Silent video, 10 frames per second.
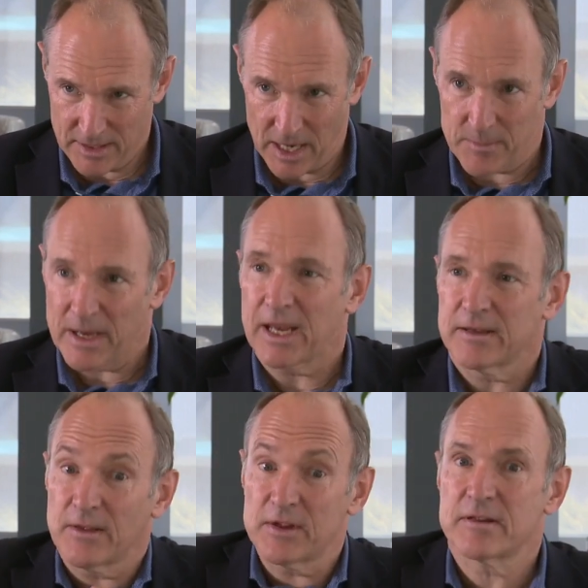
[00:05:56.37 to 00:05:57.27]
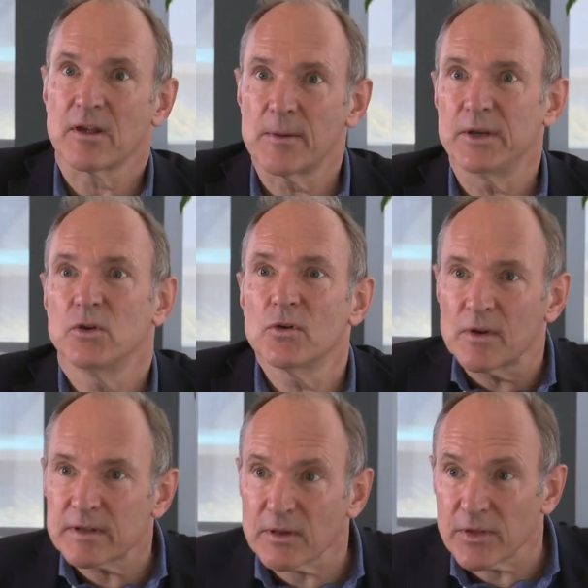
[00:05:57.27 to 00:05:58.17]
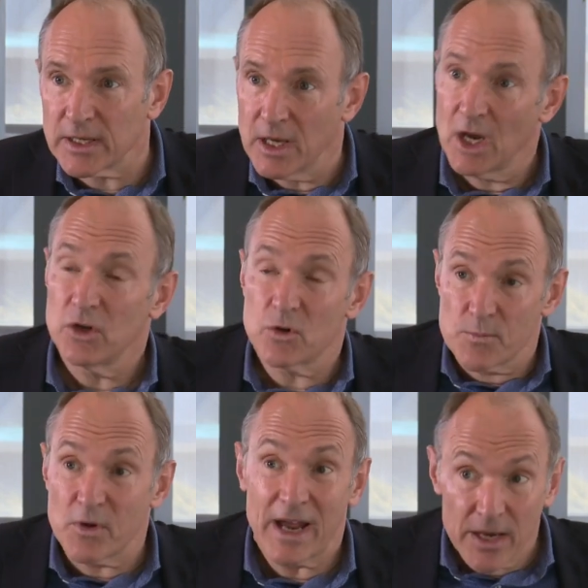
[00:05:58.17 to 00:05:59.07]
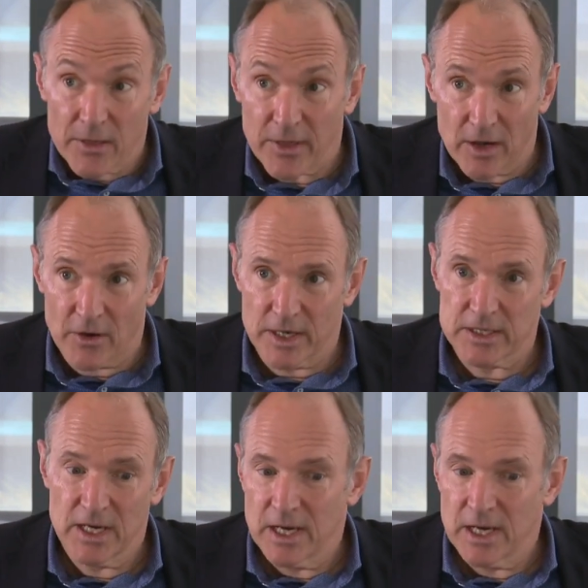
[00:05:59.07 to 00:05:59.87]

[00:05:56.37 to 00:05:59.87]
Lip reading: Say this is going to be a universal thing. You can put anything on it.